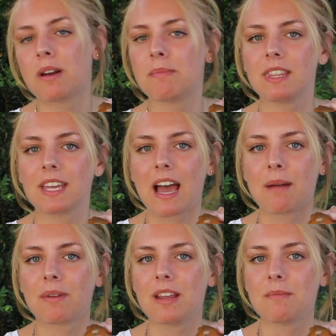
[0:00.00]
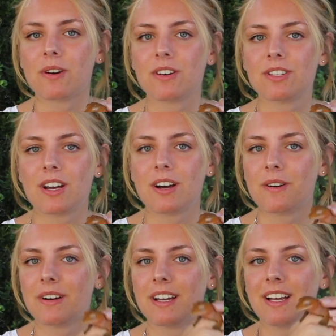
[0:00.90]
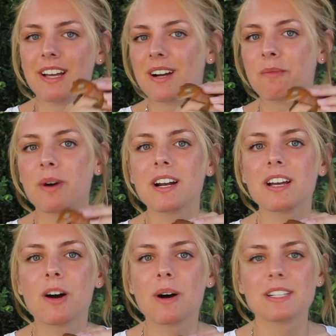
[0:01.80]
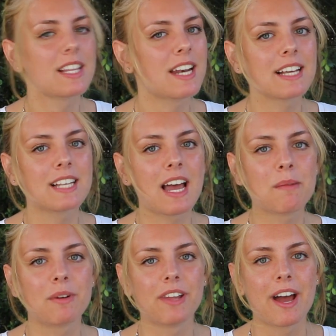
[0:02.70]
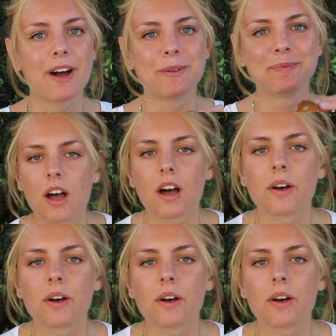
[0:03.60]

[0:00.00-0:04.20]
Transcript: want to be in the camera anymore, so we're gonna go on to the next animal now.